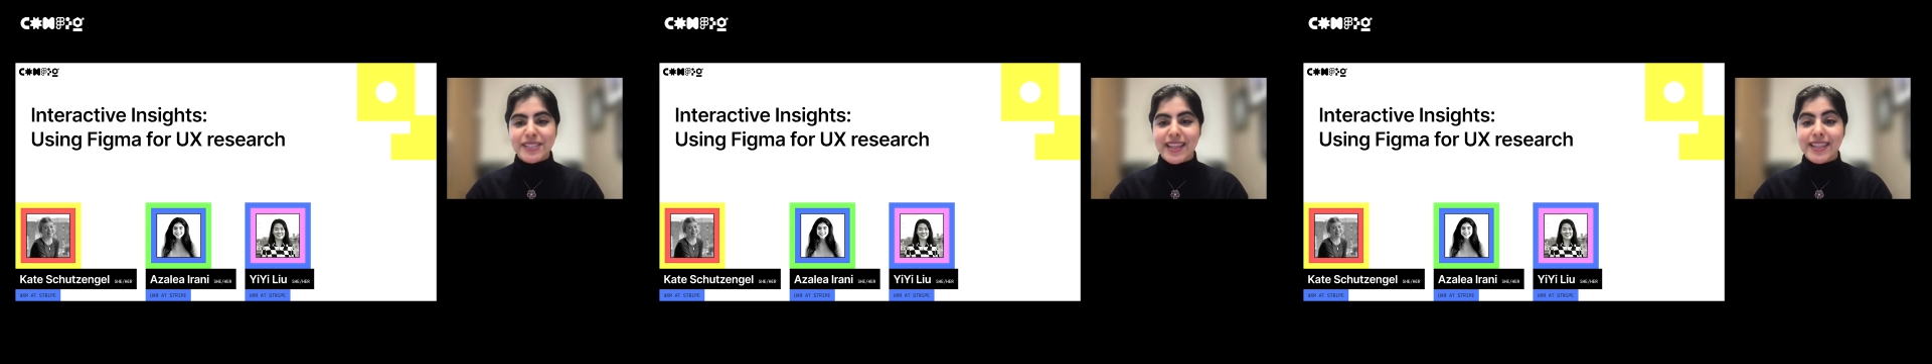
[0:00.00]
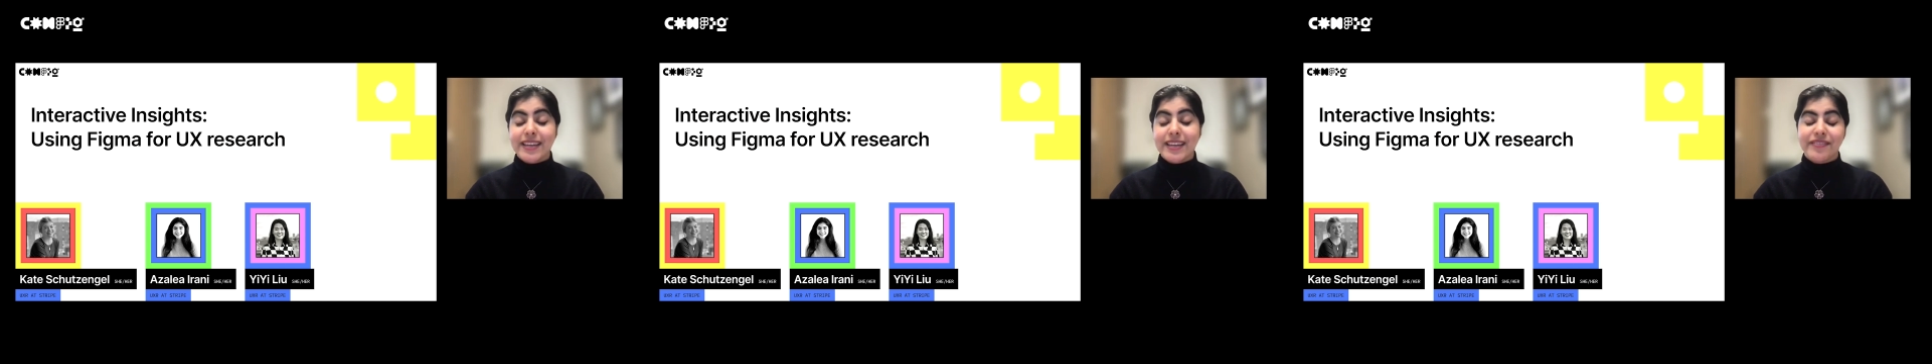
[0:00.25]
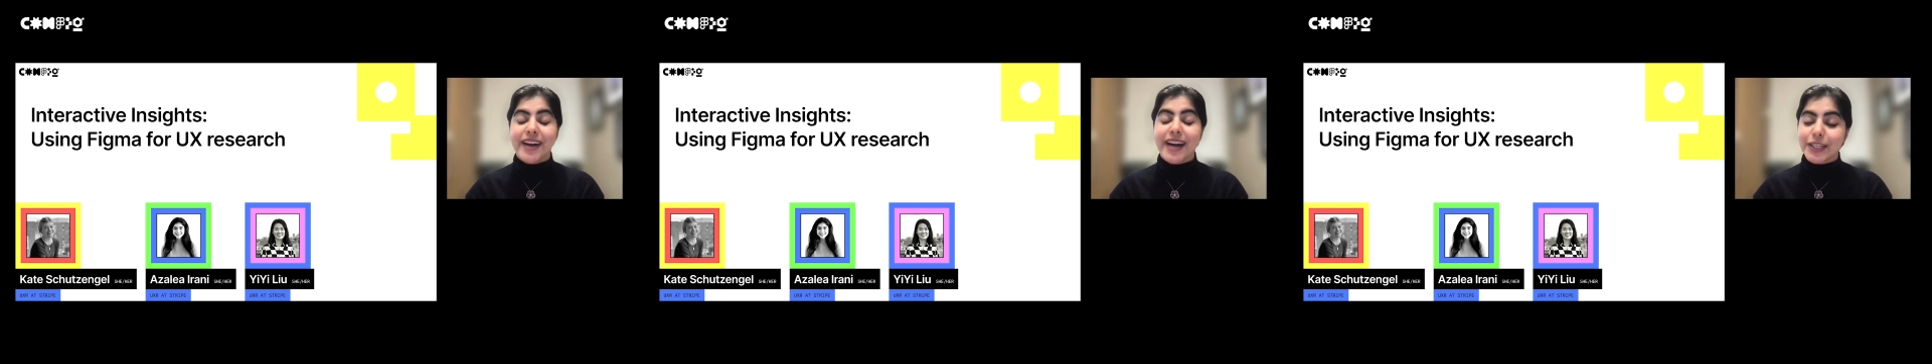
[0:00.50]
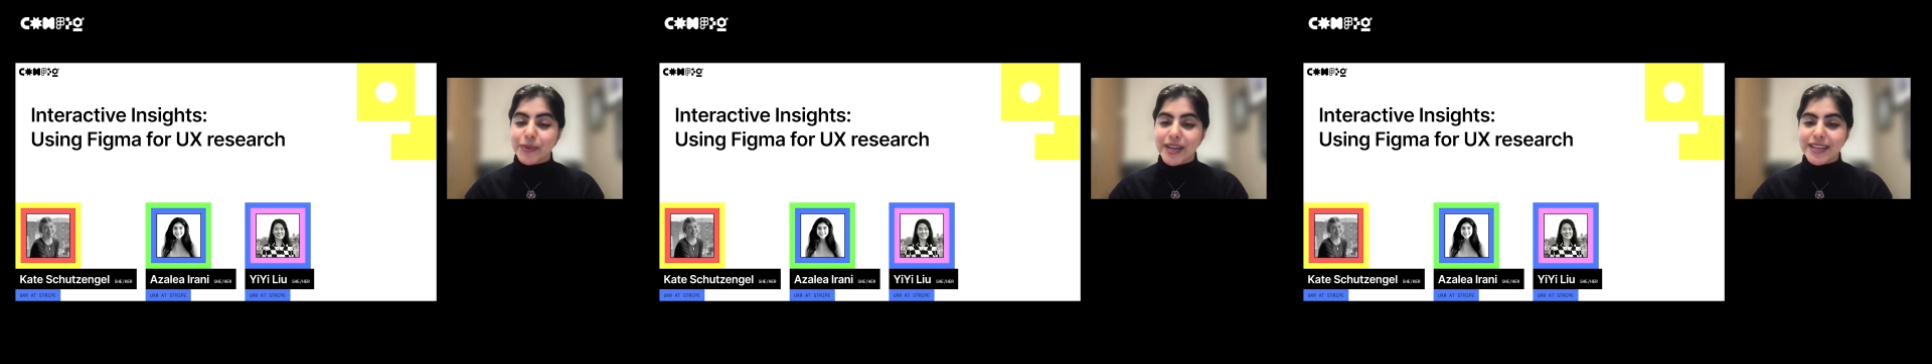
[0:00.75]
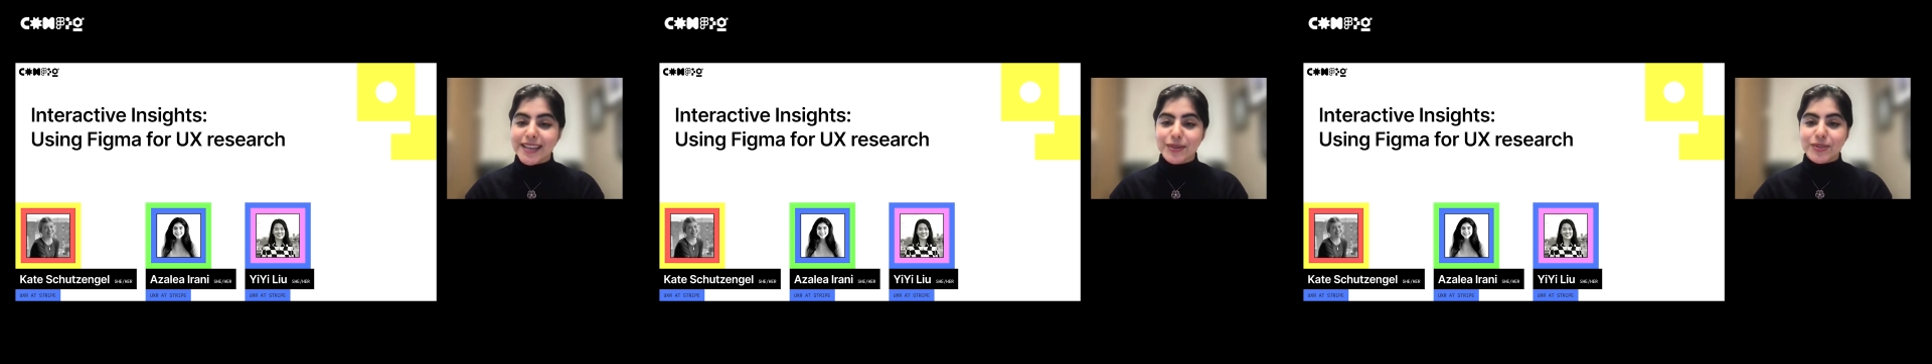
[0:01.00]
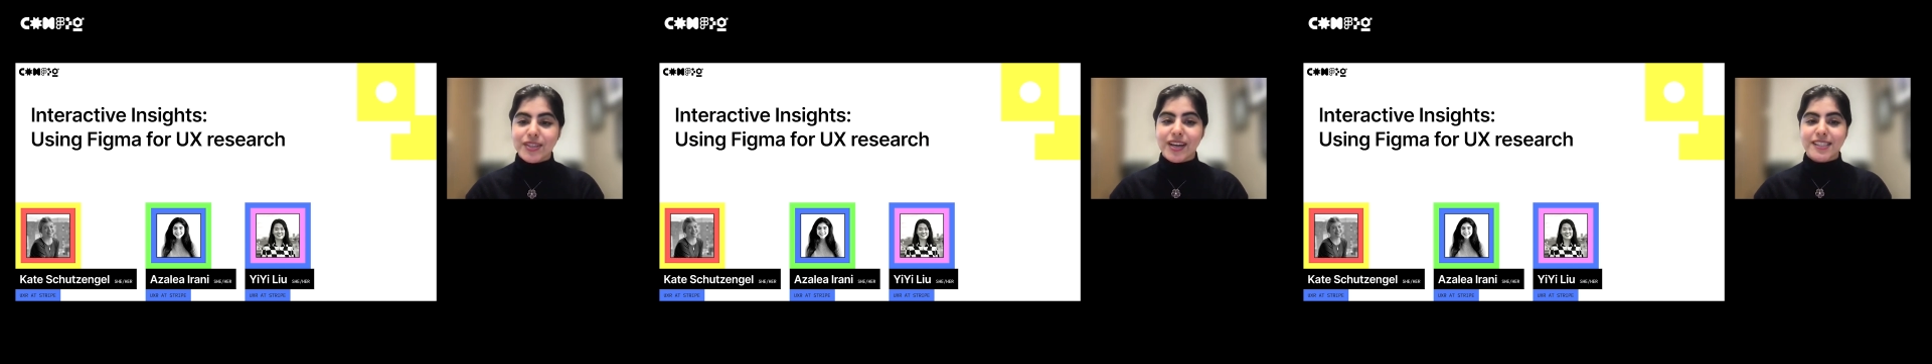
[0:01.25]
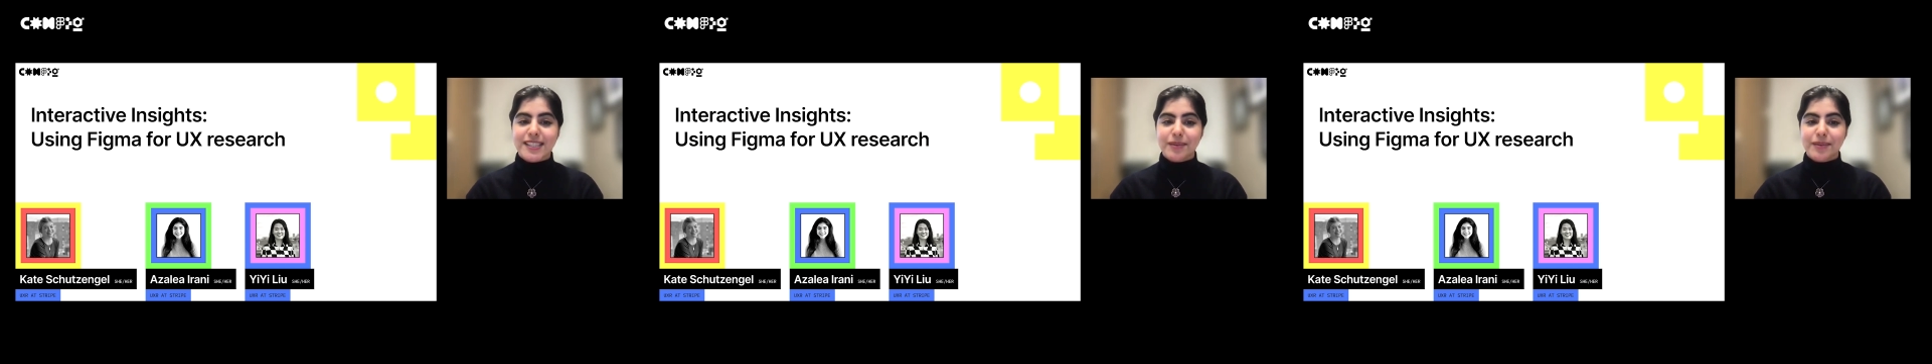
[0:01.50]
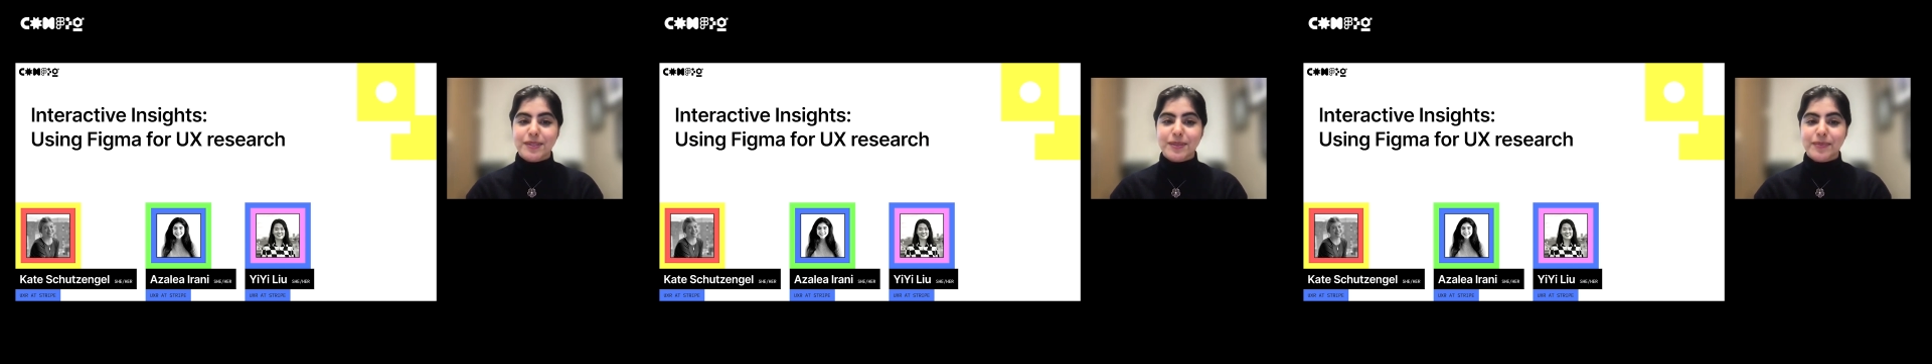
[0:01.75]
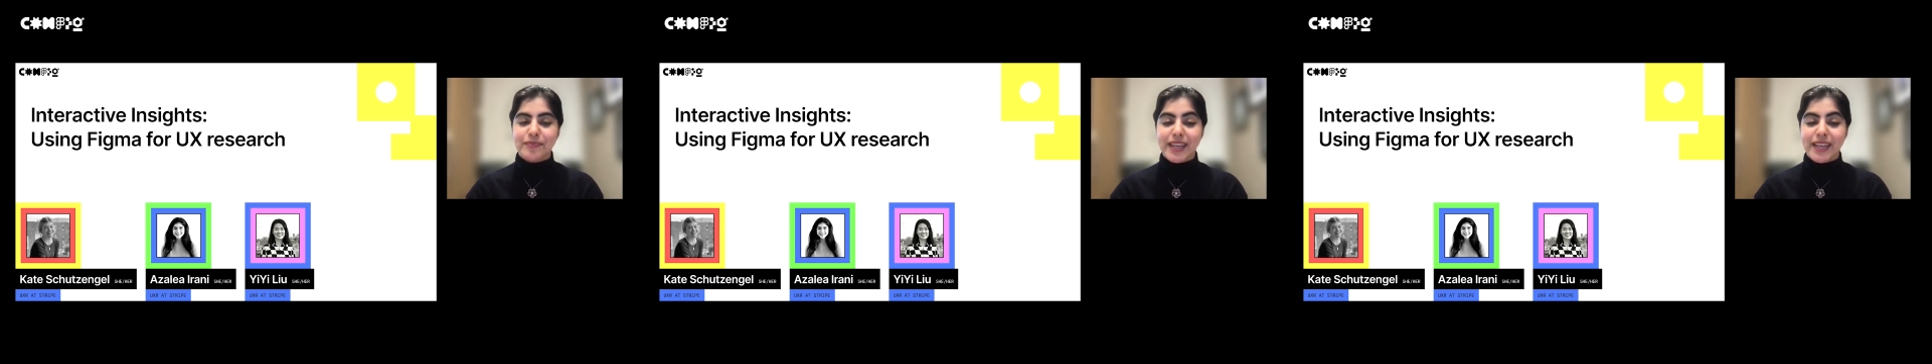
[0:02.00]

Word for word: and then evaluating those concepts.